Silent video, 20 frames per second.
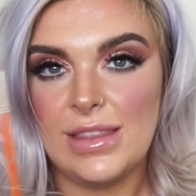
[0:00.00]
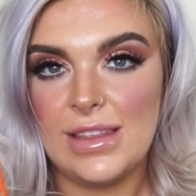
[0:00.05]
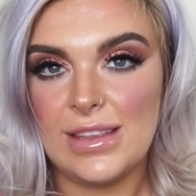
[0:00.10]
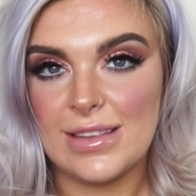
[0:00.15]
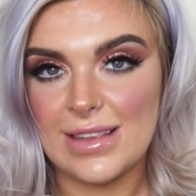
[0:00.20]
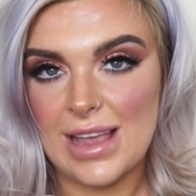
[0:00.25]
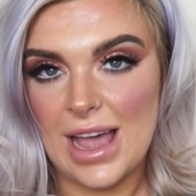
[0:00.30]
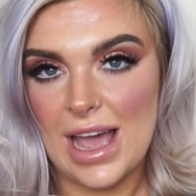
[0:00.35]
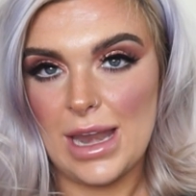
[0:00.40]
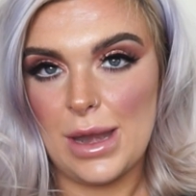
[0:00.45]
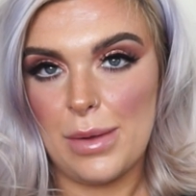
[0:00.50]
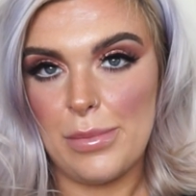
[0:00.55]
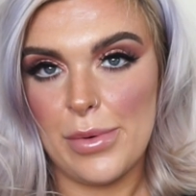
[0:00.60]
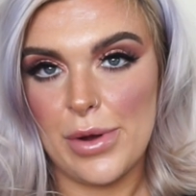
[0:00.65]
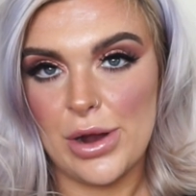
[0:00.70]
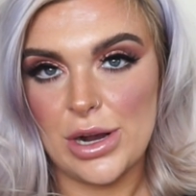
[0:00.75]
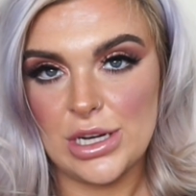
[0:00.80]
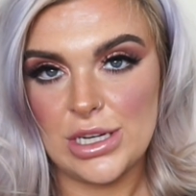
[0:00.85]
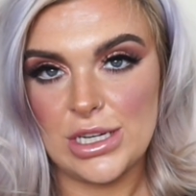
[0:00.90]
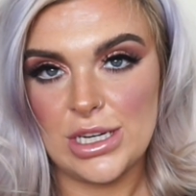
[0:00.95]
This kind of
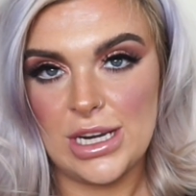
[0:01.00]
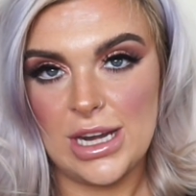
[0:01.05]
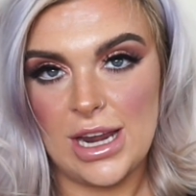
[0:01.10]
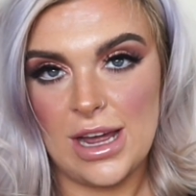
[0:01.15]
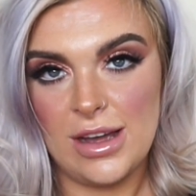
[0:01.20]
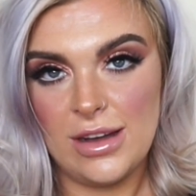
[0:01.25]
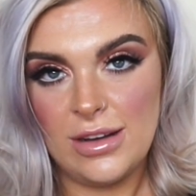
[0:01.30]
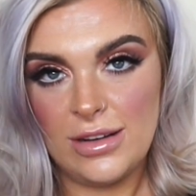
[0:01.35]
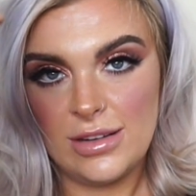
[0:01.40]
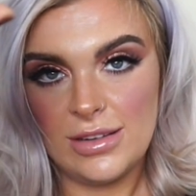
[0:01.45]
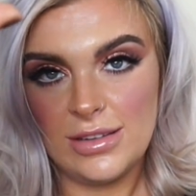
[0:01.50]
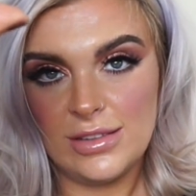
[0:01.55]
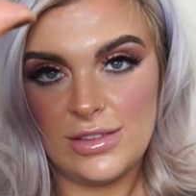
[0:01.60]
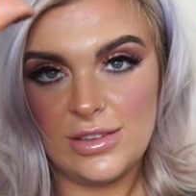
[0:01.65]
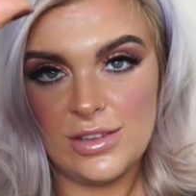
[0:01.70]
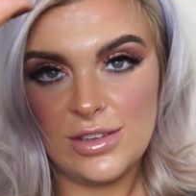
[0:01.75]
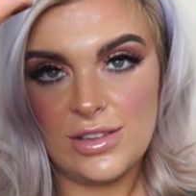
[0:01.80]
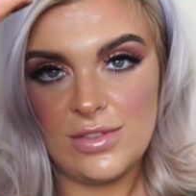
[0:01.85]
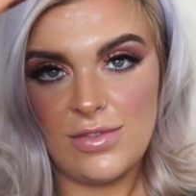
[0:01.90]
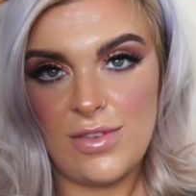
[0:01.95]
brush, you know,
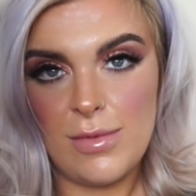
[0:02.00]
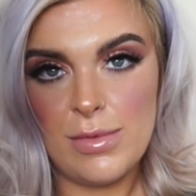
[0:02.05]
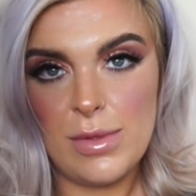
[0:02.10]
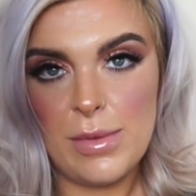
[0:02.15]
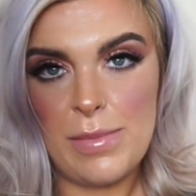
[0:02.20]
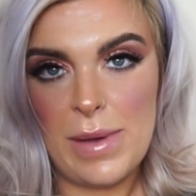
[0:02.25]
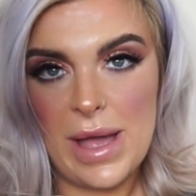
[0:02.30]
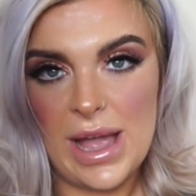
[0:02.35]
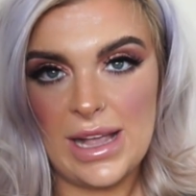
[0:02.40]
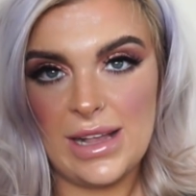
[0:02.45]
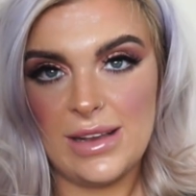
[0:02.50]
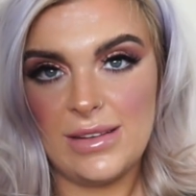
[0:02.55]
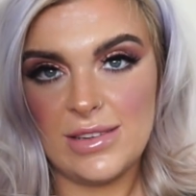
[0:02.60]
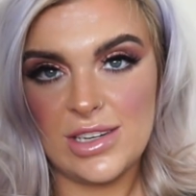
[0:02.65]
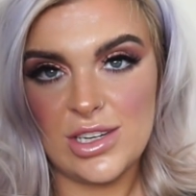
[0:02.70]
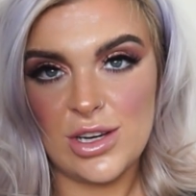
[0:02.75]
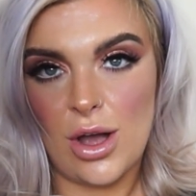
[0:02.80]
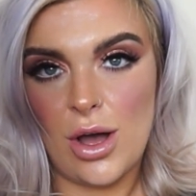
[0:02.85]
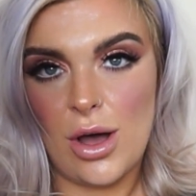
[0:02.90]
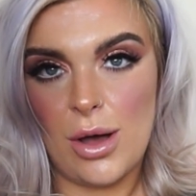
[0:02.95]
just from the paint
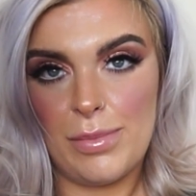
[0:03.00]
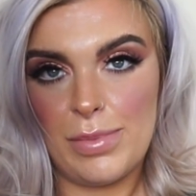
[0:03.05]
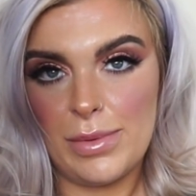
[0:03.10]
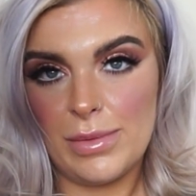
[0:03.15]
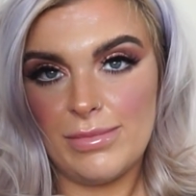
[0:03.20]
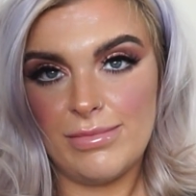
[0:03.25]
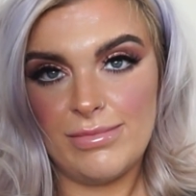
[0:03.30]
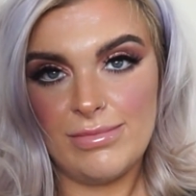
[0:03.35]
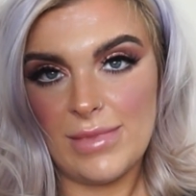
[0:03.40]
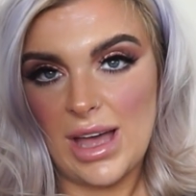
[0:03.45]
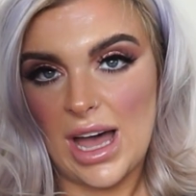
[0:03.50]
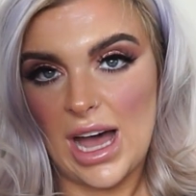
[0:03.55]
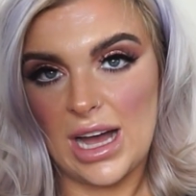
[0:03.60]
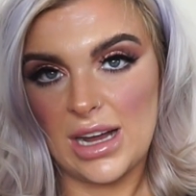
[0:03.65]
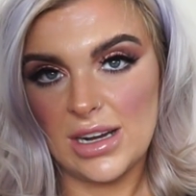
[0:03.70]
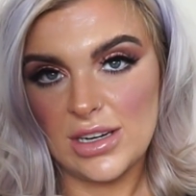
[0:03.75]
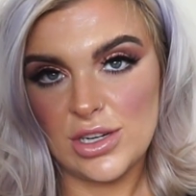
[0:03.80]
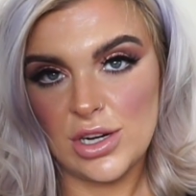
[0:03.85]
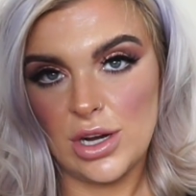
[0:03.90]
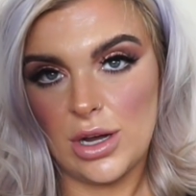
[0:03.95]
shop,
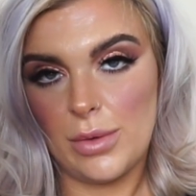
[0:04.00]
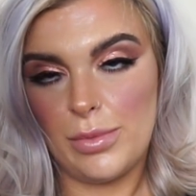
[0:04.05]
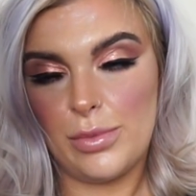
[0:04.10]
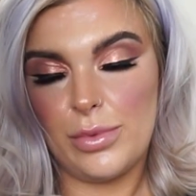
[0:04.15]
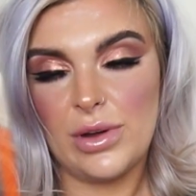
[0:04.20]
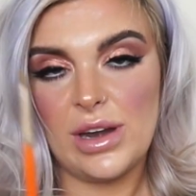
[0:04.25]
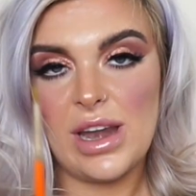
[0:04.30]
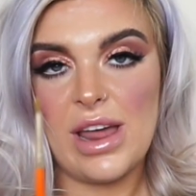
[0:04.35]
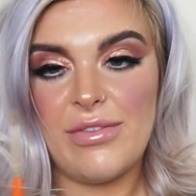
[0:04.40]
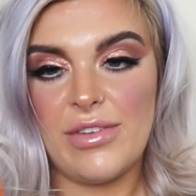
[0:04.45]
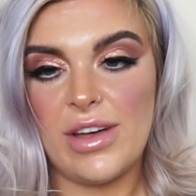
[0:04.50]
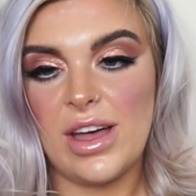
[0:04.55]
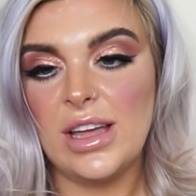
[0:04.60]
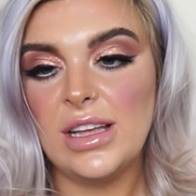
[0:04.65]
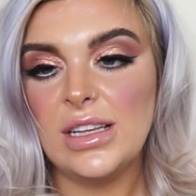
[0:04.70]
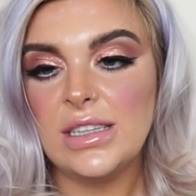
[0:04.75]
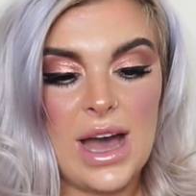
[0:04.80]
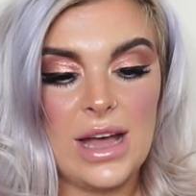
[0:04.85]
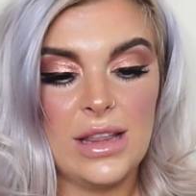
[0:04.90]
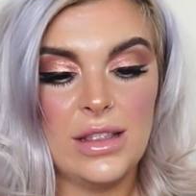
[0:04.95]
art shop, whatever.
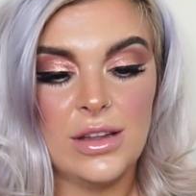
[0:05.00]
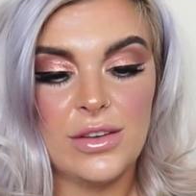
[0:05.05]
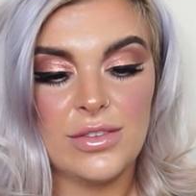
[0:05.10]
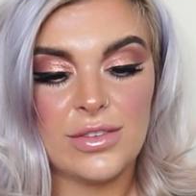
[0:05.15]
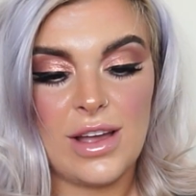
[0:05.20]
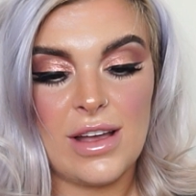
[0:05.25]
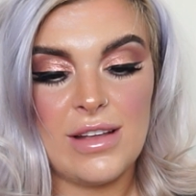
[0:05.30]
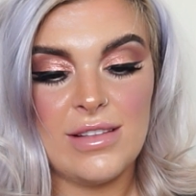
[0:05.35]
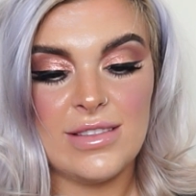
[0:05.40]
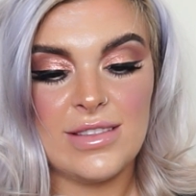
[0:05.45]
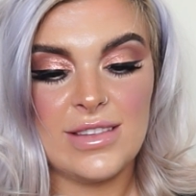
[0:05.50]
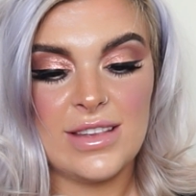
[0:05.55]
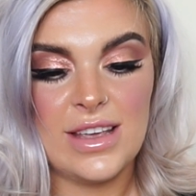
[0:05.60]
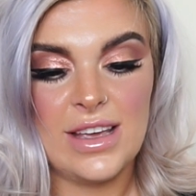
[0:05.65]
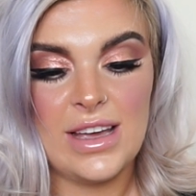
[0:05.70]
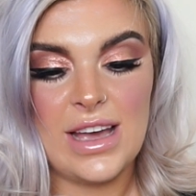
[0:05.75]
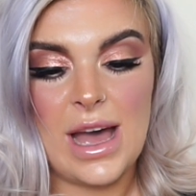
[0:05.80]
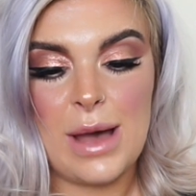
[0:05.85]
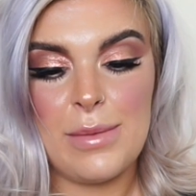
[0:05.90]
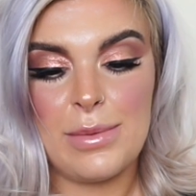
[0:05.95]
I love going to
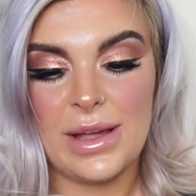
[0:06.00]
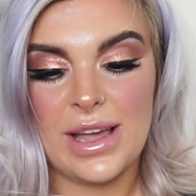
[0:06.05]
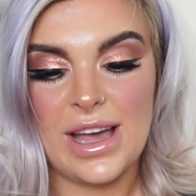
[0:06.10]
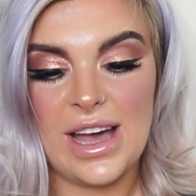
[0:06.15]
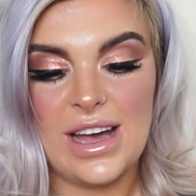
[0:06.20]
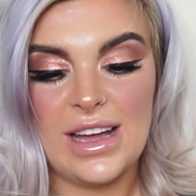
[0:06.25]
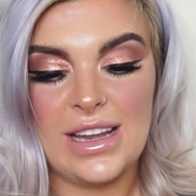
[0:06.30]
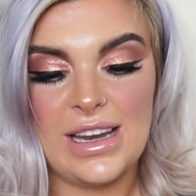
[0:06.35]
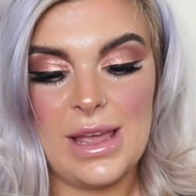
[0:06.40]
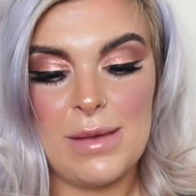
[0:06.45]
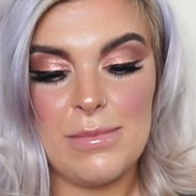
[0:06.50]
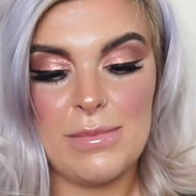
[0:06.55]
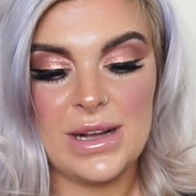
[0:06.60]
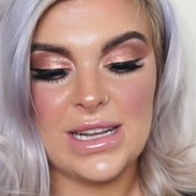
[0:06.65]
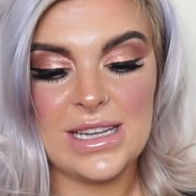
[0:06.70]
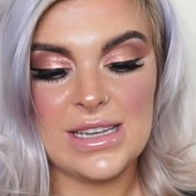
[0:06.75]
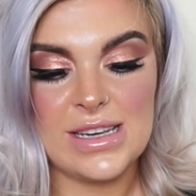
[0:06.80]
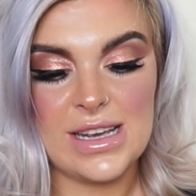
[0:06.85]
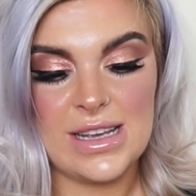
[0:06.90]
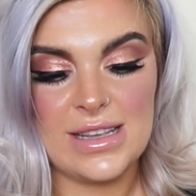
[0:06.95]
Abercan in
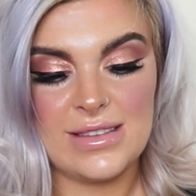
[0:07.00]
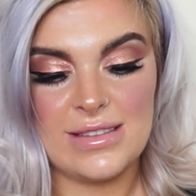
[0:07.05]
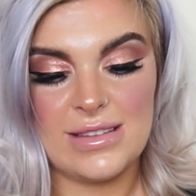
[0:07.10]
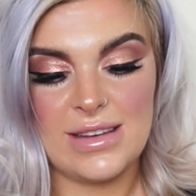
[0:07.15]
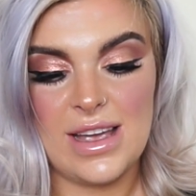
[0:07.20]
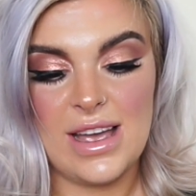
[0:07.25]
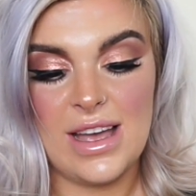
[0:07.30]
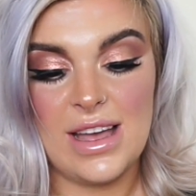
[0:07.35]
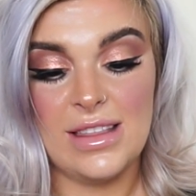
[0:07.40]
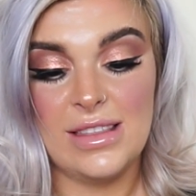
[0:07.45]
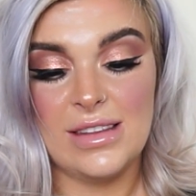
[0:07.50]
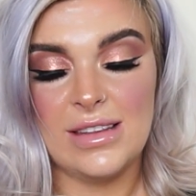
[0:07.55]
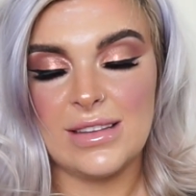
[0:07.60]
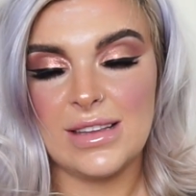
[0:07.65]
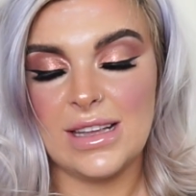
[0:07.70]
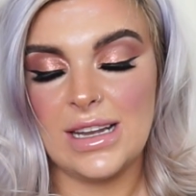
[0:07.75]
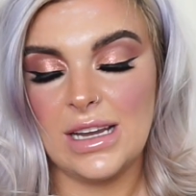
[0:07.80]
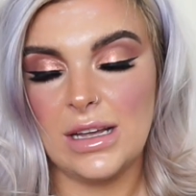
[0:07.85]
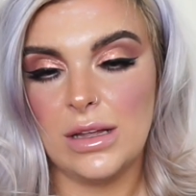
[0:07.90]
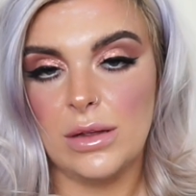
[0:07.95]
Manchester, and there's
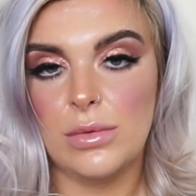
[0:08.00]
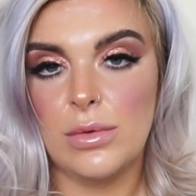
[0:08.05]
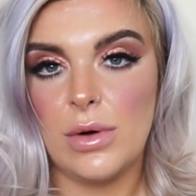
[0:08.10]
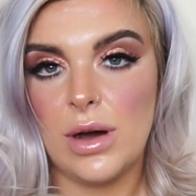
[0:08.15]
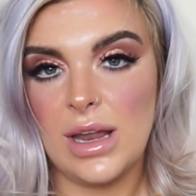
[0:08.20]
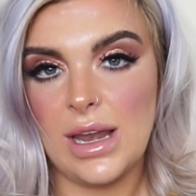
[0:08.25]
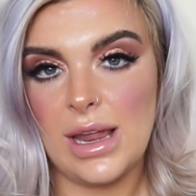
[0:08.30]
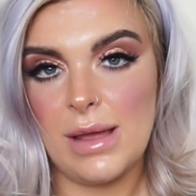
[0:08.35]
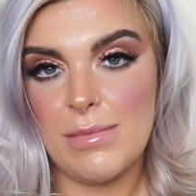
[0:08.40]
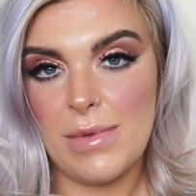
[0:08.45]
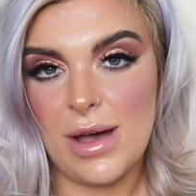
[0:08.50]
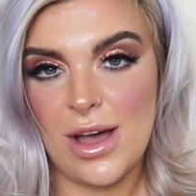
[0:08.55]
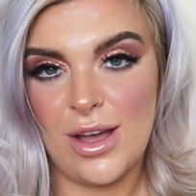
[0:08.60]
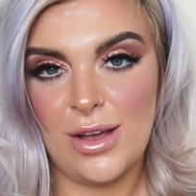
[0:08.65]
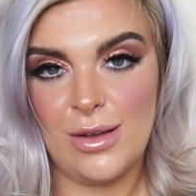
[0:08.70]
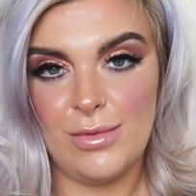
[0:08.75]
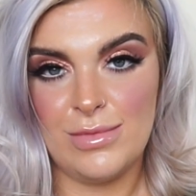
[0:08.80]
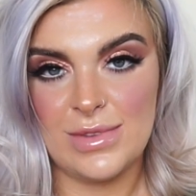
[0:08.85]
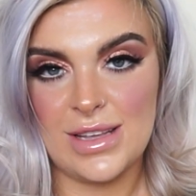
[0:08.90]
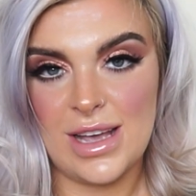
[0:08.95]
a little one in my
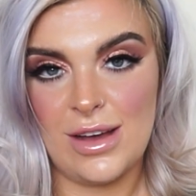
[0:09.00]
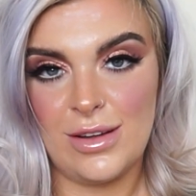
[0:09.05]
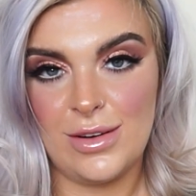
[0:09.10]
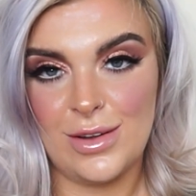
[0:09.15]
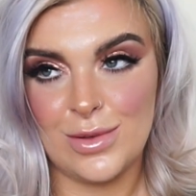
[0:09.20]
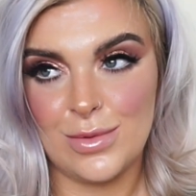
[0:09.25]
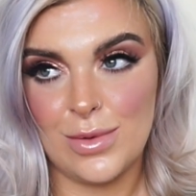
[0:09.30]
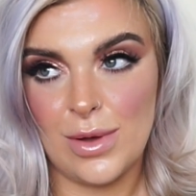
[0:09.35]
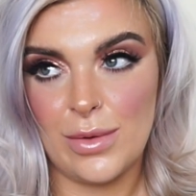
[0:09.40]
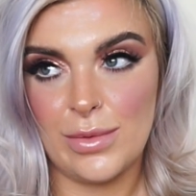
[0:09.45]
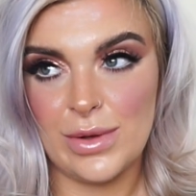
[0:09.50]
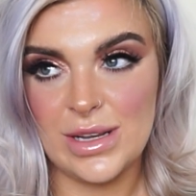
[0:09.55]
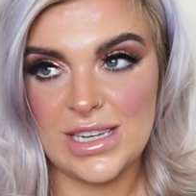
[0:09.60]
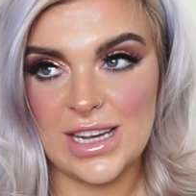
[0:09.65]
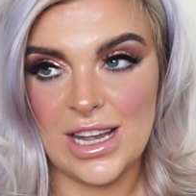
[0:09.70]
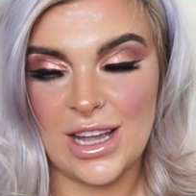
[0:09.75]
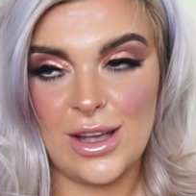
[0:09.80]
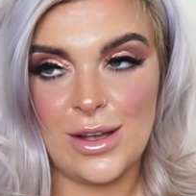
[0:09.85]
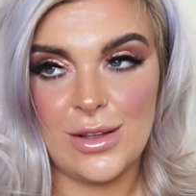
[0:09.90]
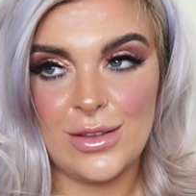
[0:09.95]
hometown as well, which
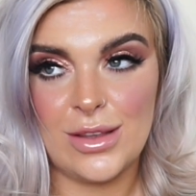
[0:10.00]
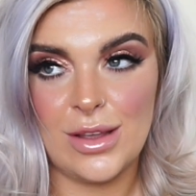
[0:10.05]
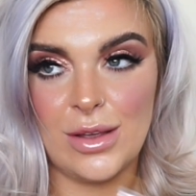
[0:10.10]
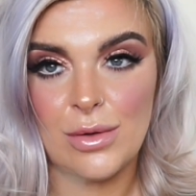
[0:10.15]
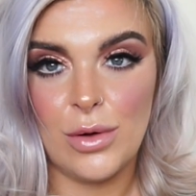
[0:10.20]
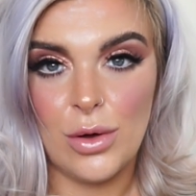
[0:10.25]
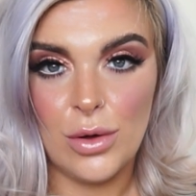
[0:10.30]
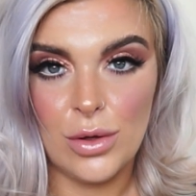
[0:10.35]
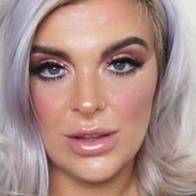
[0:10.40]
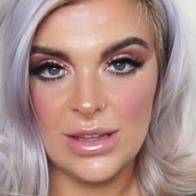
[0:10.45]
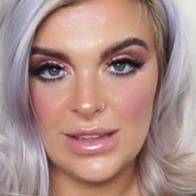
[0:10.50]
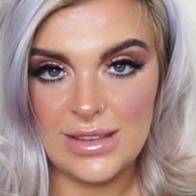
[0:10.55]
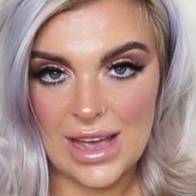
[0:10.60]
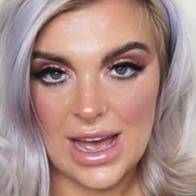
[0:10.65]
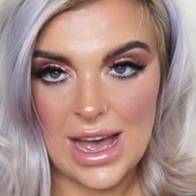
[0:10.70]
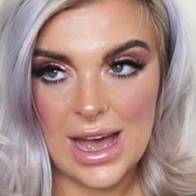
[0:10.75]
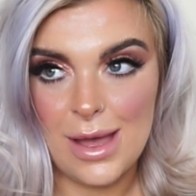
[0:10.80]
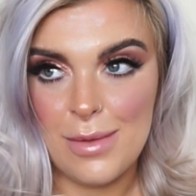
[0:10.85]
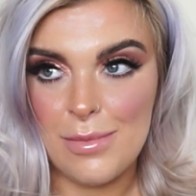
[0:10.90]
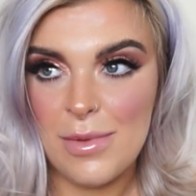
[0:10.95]
I go to all the
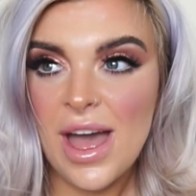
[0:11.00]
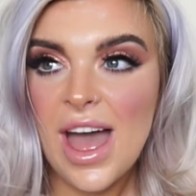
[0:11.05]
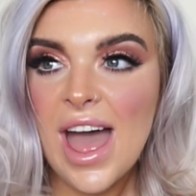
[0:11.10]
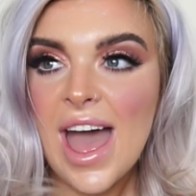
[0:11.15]
time.